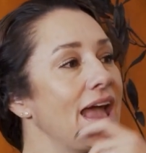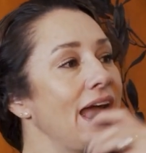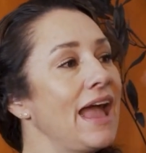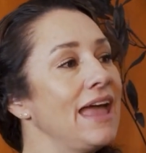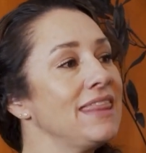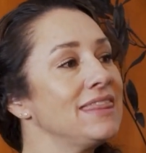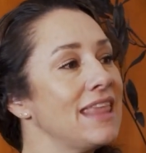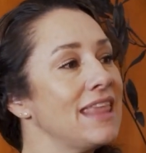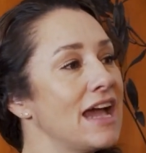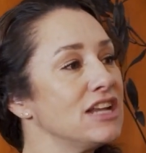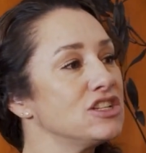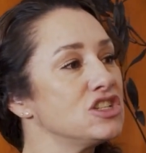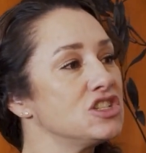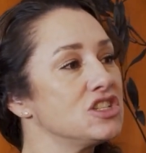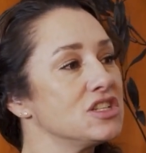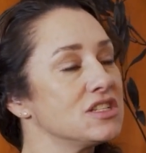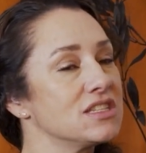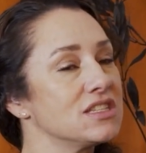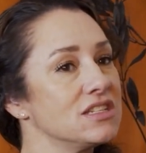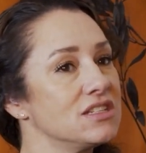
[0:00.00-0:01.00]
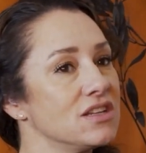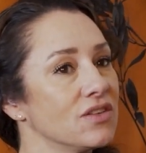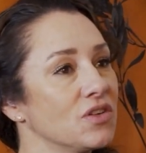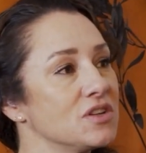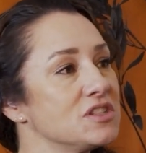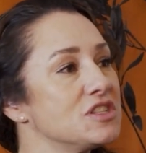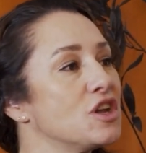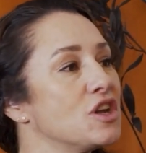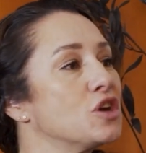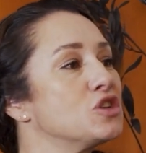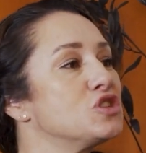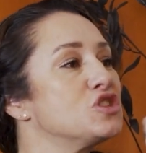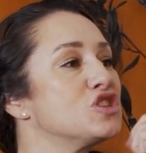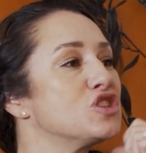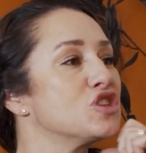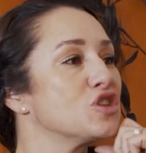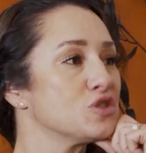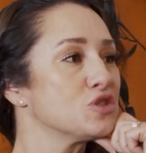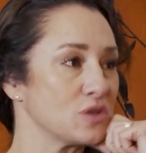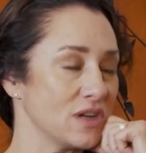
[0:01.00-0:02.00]
And that's just the difference in our
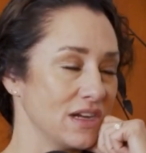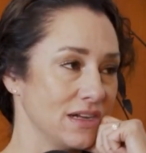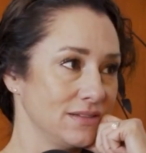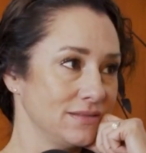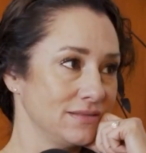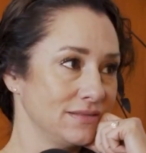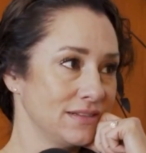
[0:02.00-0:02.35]
children.